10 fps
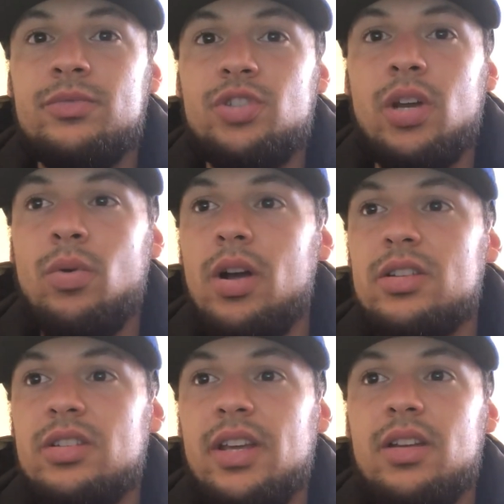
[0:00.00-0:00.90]
Johnny
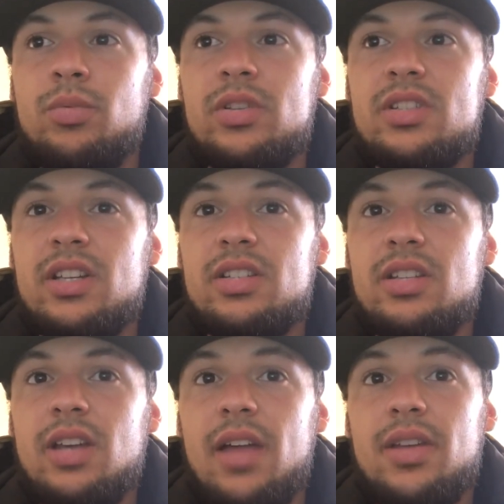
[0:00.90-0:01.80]
Walker's a negative
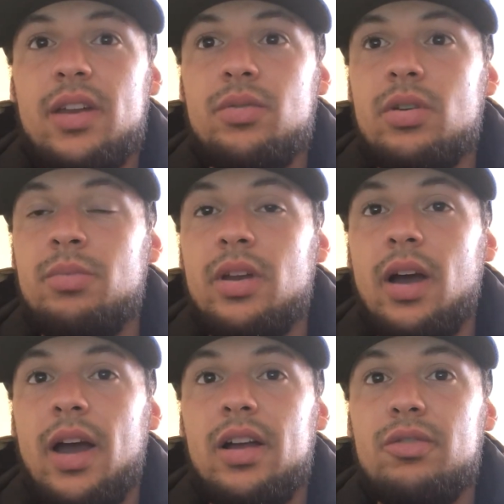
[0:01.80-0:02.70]
160. I thought he would have been a
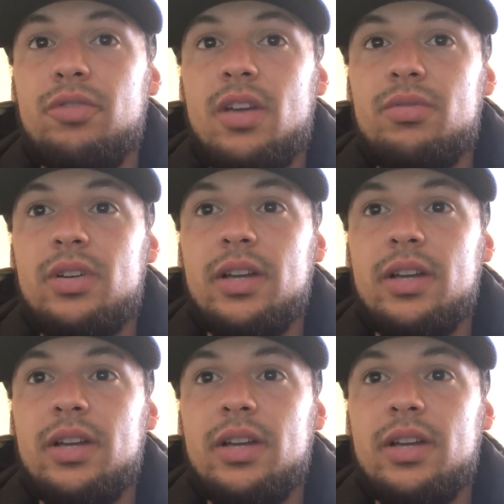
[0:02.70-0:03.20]
higher favorite.